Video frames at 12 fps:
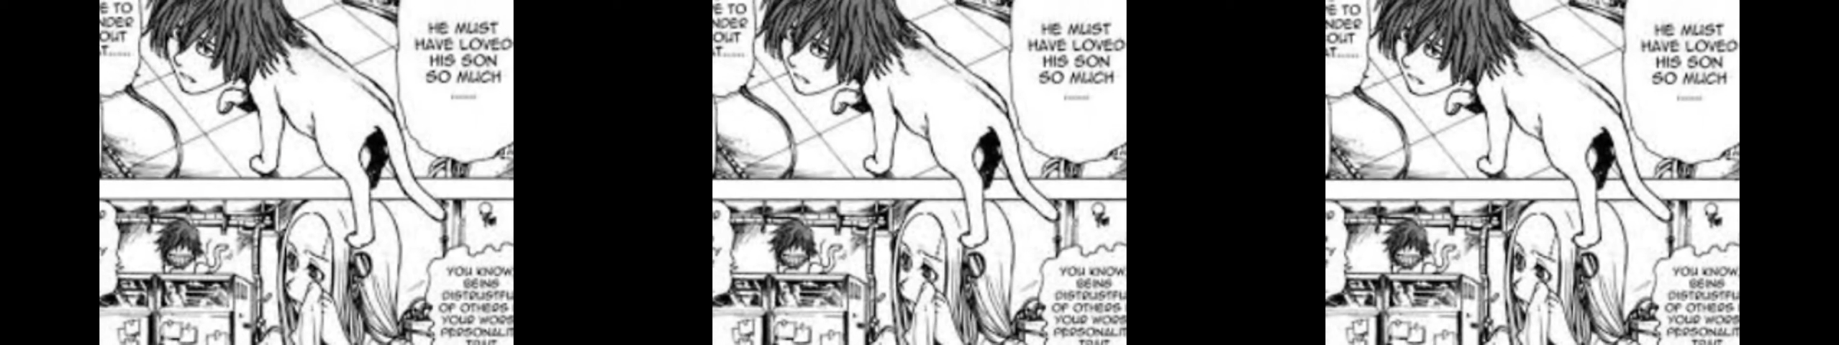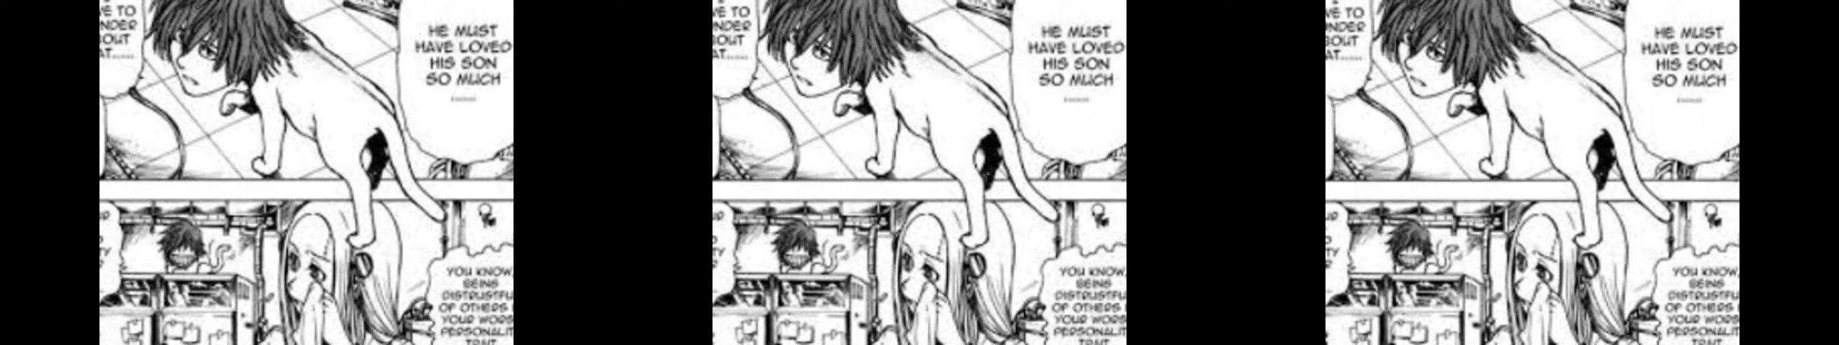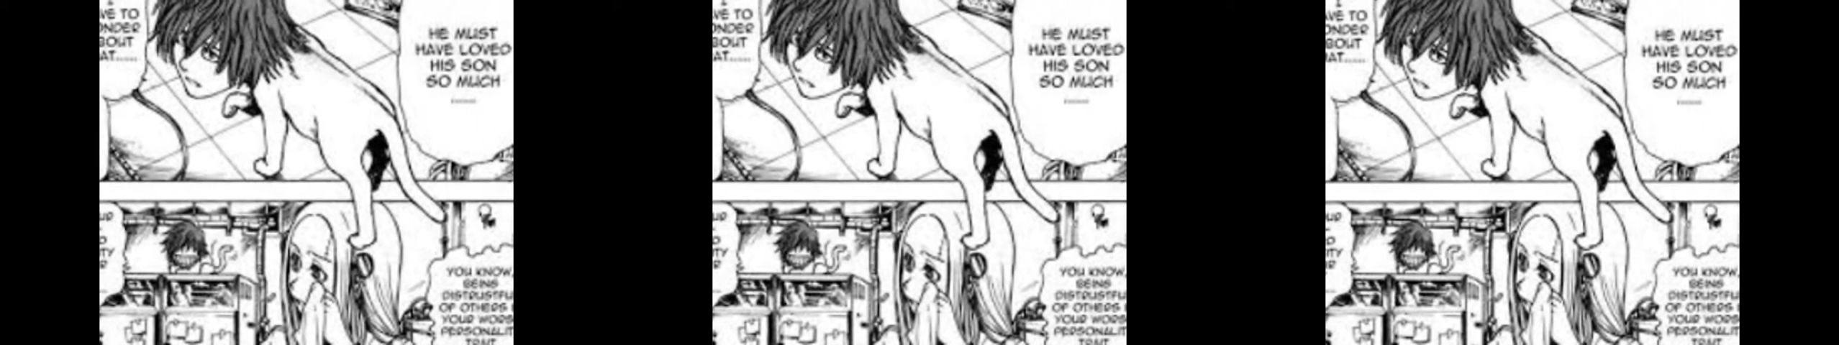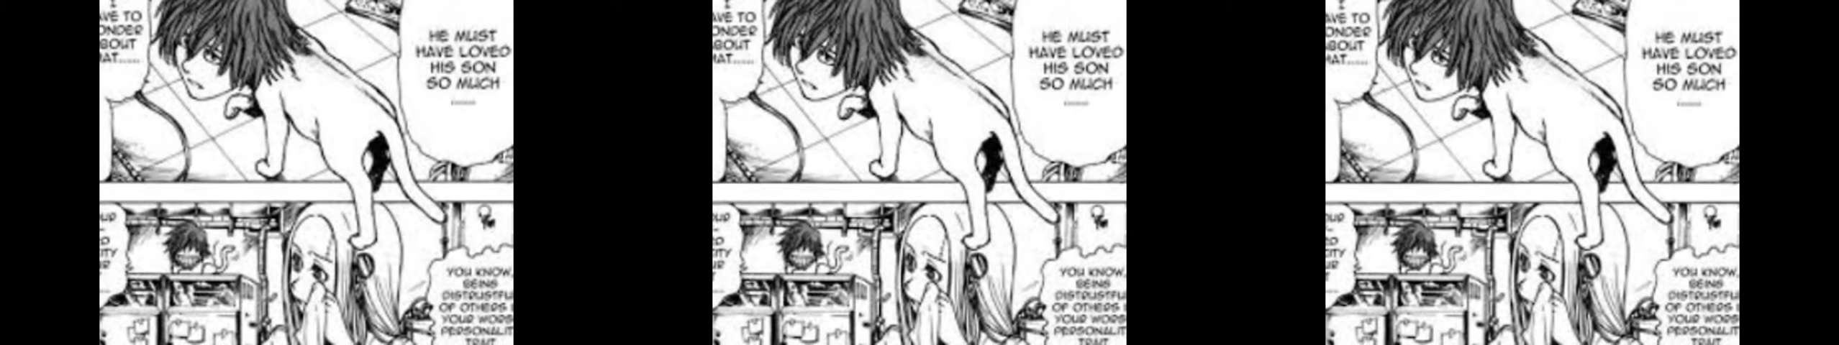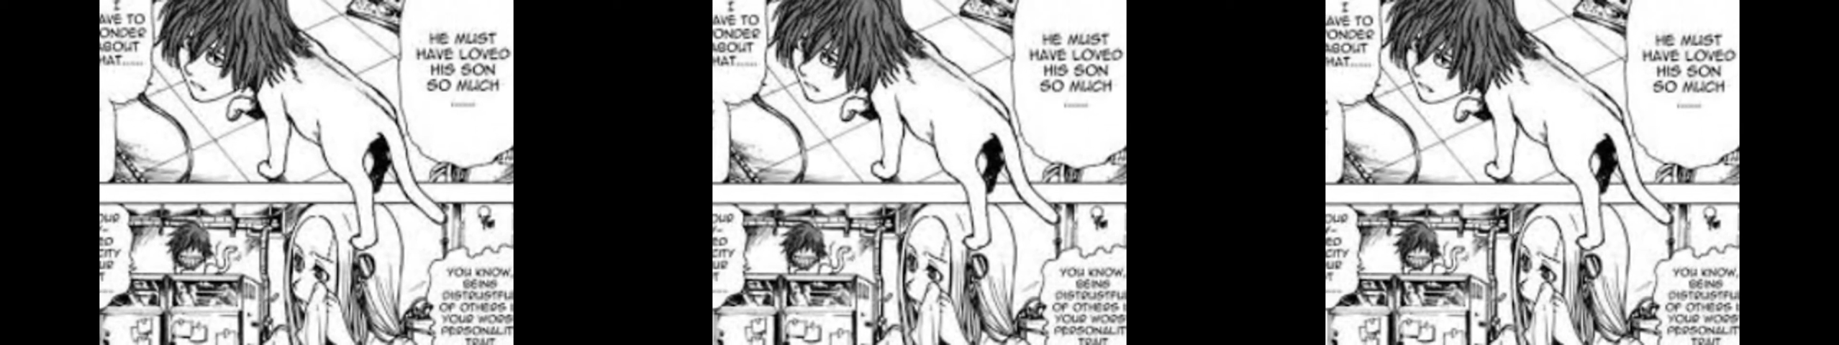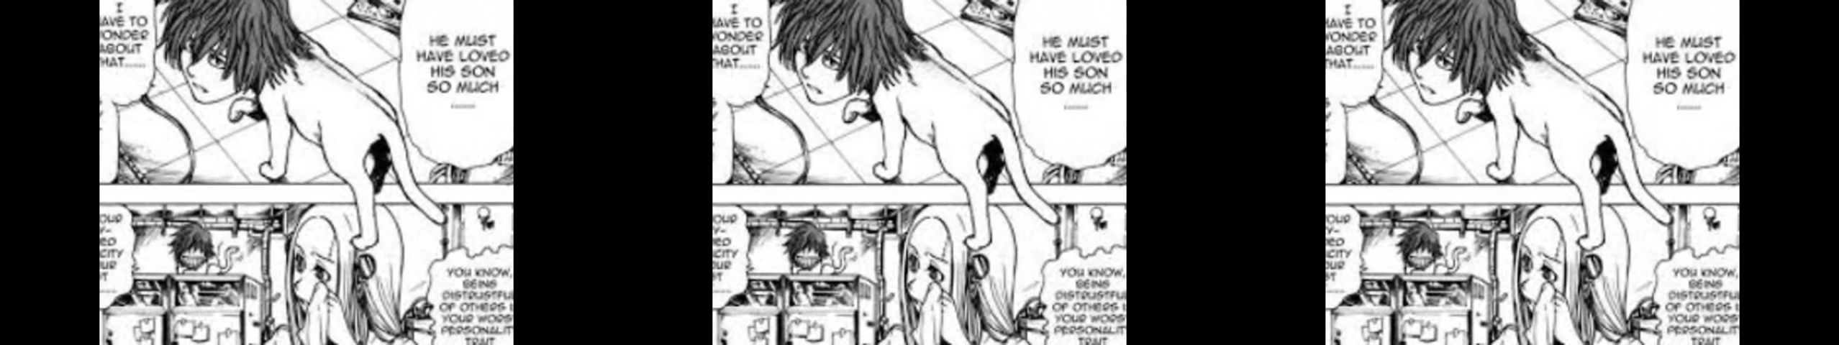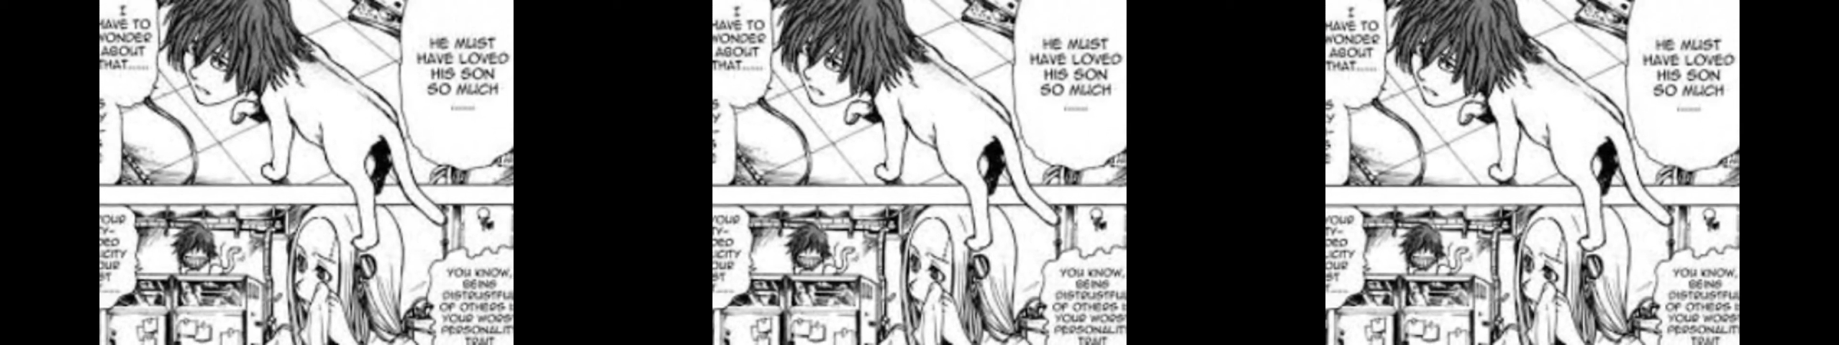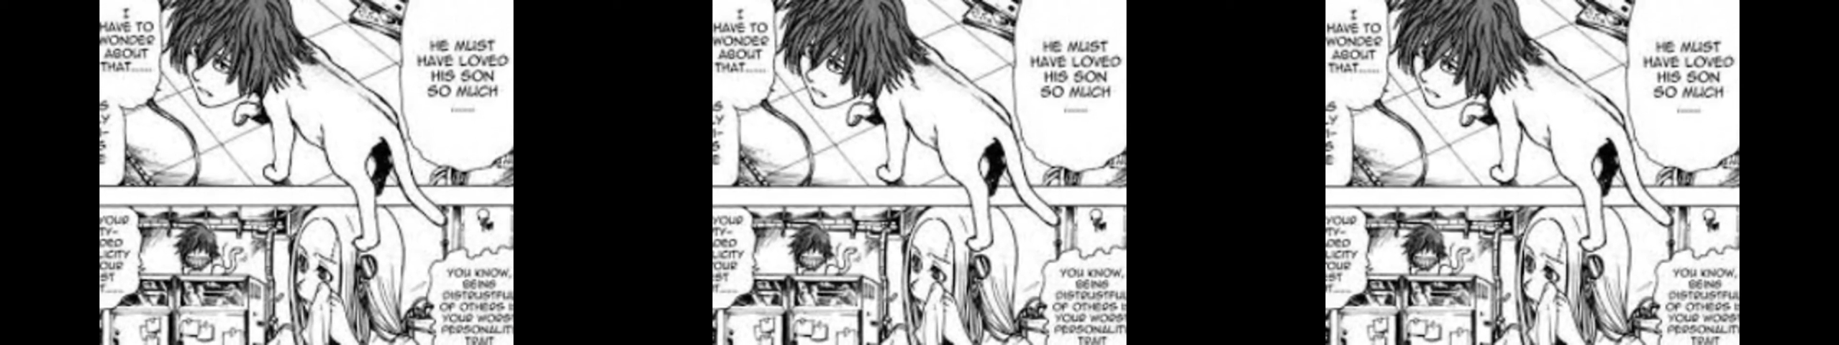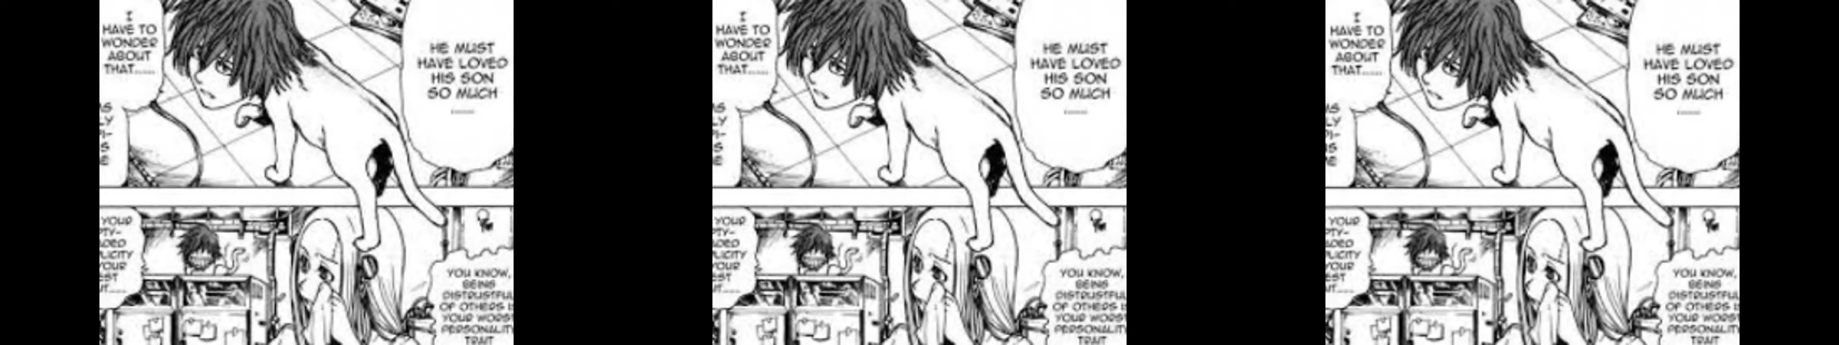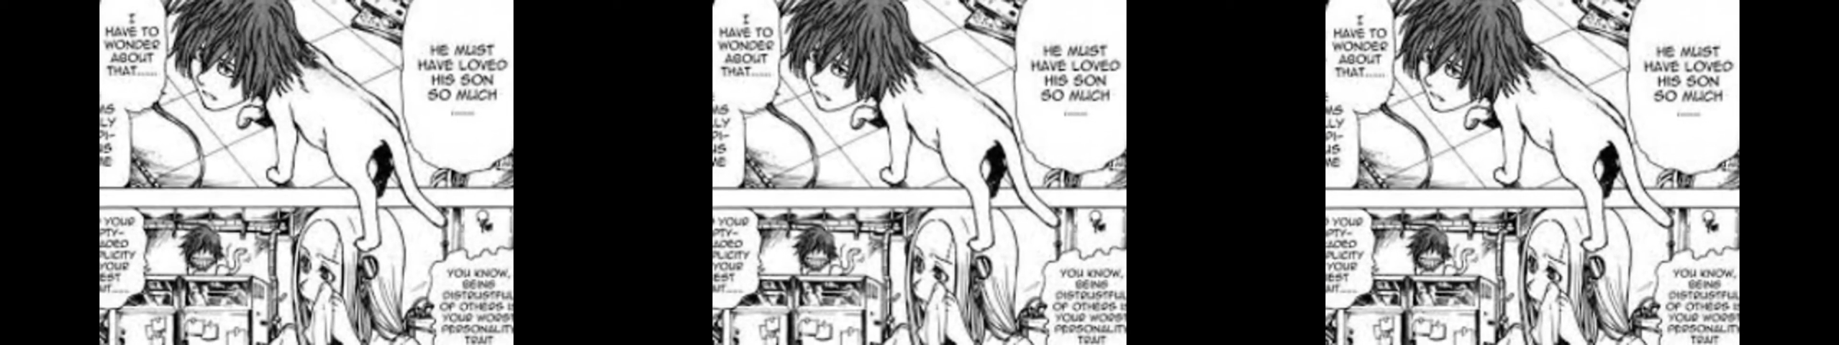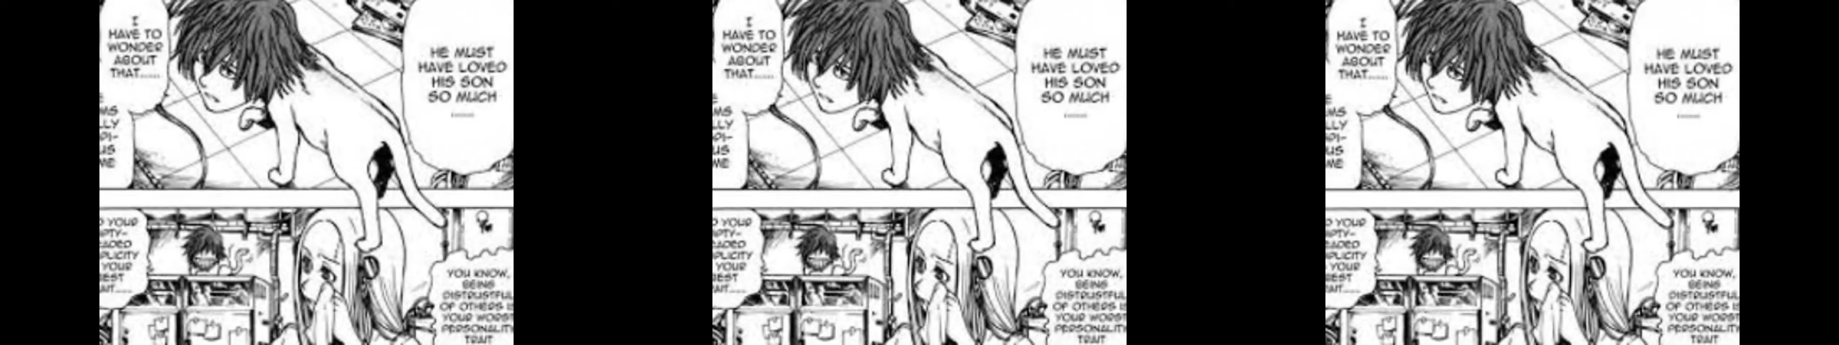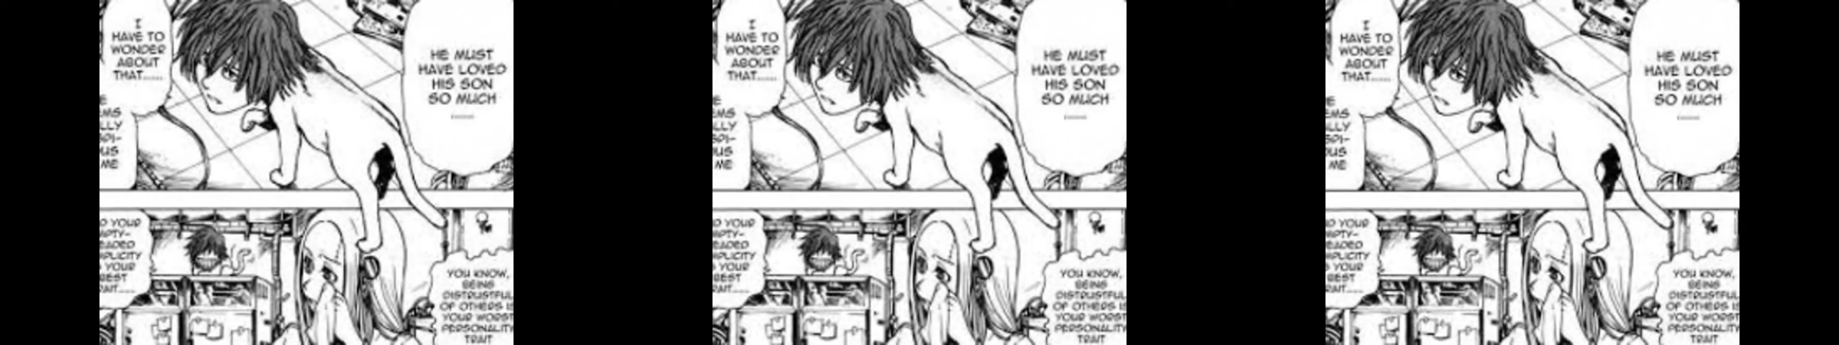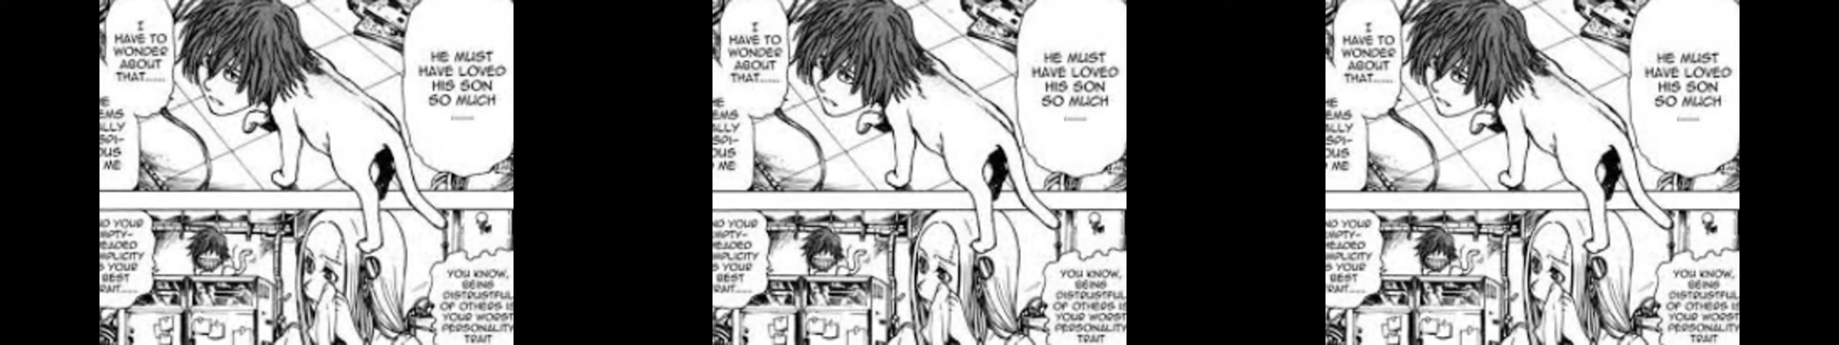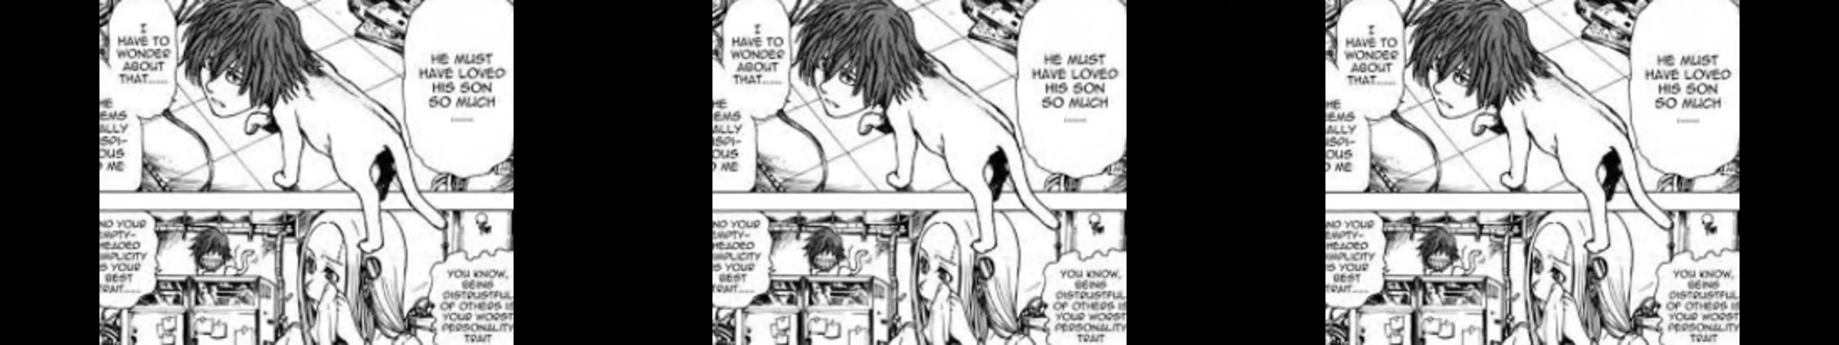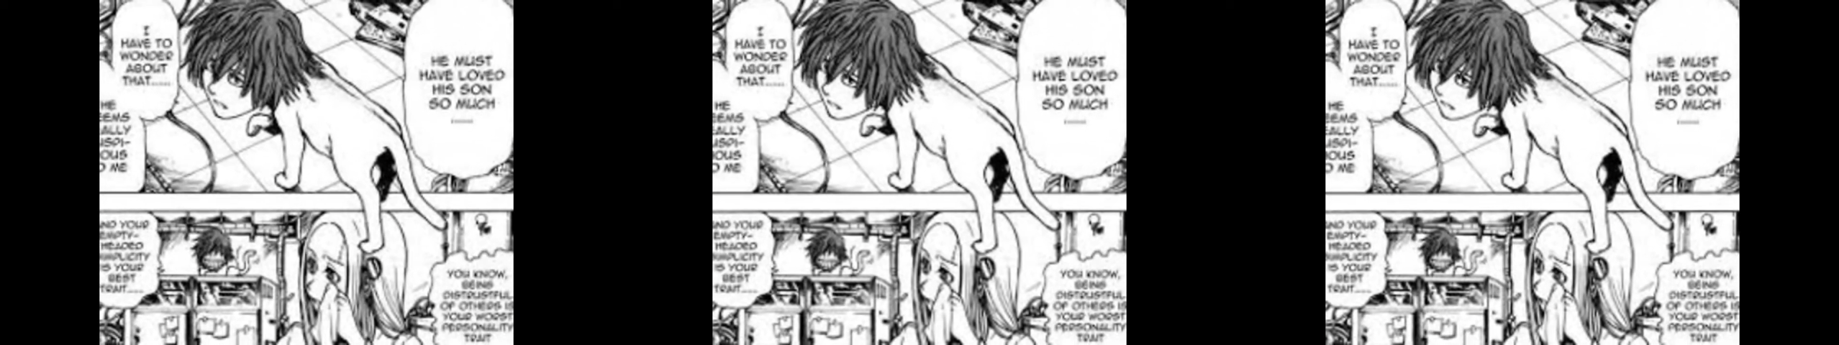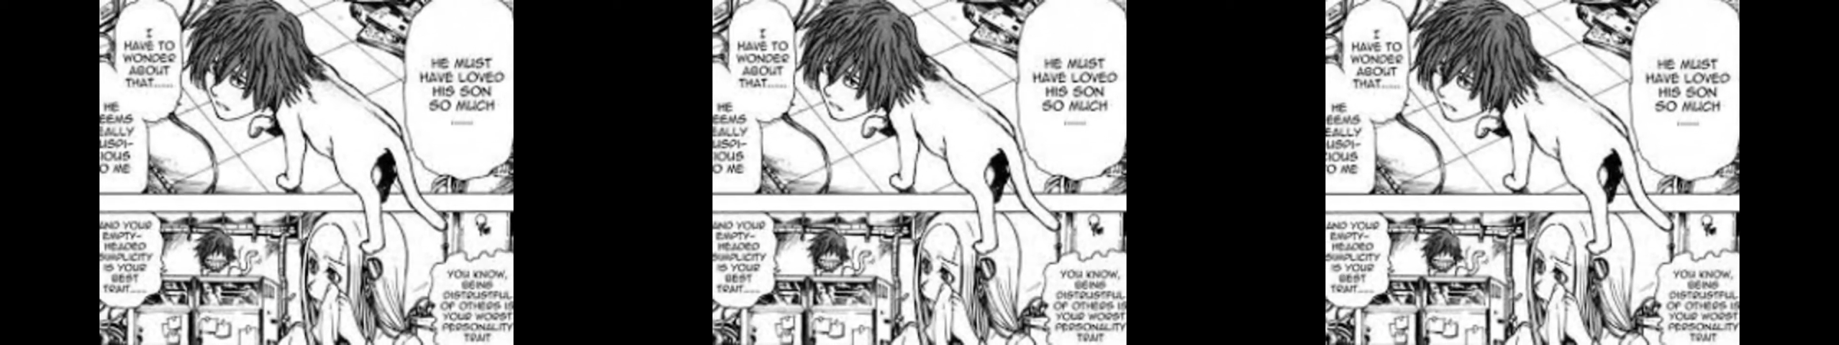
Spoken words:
Nobody's mouth can be seen.